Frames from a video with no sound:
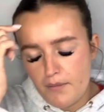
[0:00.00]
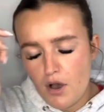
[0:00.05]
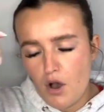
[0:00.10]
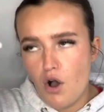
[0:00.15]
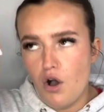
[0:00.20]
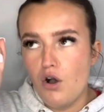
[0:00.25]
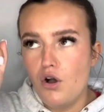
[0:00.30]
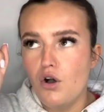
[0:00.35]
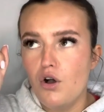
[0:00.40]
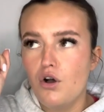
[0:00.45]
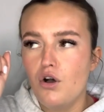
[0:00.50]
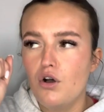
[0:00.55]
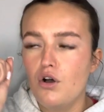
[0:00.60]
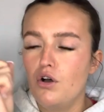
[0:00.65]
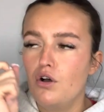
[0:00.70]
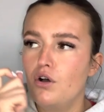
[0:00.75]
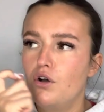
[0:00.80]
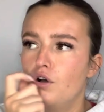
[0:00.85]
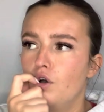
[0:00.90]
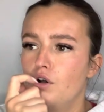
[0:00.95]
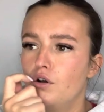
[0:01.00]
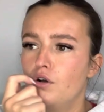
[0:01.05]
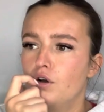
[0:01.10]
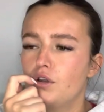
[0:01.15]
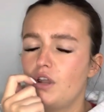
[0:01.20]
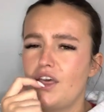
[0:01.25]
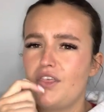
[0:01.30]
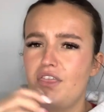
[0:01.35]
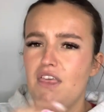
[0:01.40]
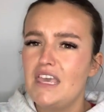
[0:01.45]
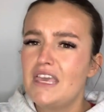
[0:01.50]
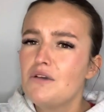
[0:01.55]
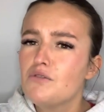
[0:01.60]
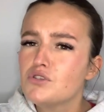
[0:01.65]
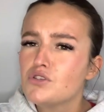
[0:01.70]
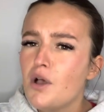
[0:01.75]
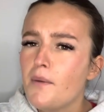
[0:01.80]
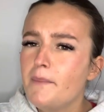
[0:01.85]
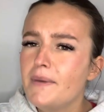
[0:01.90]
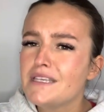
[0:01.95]
on, I think it
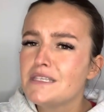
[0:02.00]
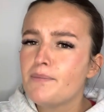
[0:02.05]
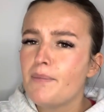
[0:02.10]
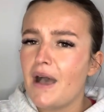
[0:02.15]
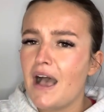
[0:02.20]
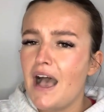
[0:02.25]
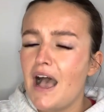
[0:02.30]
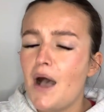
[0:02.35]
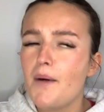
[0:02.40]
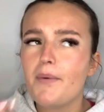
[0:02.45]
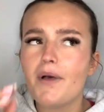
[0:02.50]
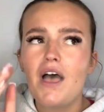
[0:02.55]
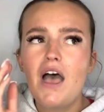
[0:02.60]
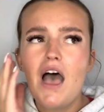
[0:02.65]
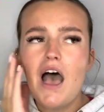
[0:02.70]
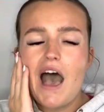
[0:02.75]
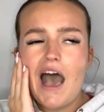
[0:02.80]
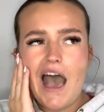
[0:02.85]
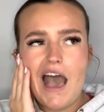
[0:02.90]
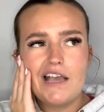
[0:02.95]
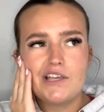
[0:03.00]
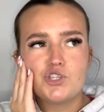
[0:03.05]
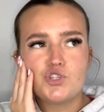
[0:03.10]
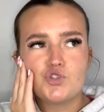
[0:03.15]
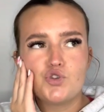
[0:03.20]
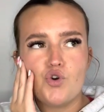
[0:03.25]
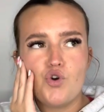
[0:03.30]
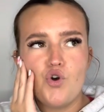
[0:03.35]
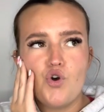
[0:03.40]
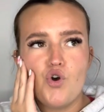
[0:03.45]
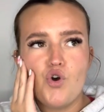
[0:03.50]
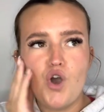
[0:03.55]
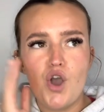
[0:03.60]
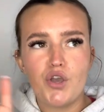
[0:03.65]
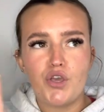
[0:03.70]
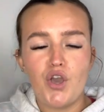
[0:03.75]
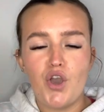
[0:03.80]
was on Miss Pap, I saw a